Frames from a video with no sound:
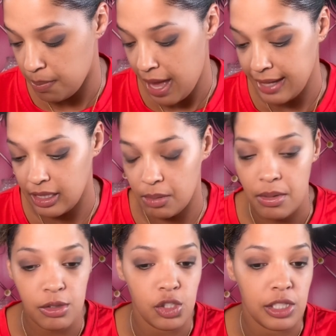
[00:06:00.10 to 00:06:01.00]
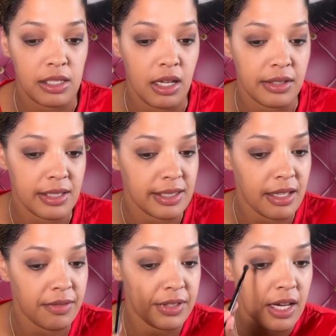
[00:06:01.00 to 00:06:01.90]
packing motion on this
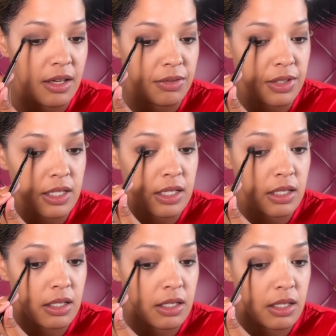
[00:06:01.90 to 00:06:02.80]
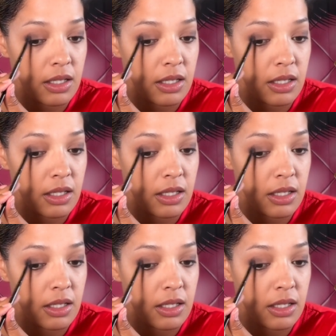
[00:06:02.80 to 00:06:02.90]
left eye over here.